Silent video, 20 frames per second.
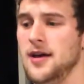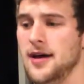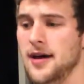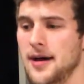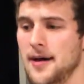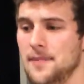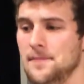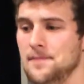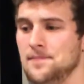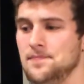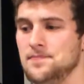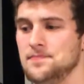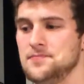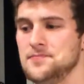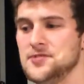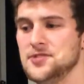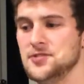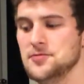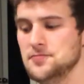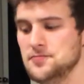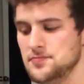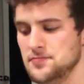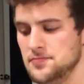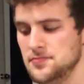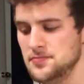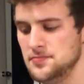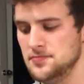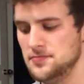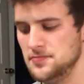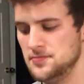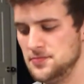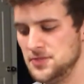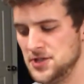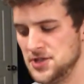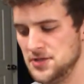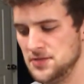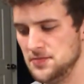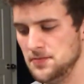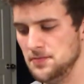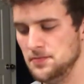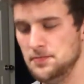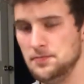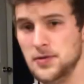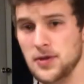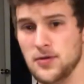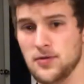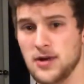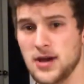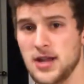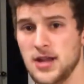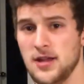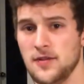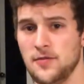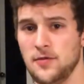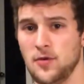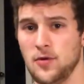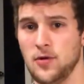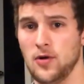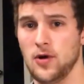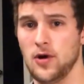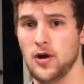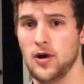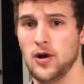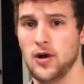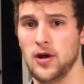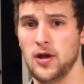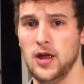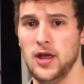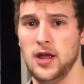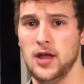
Um, so be ready for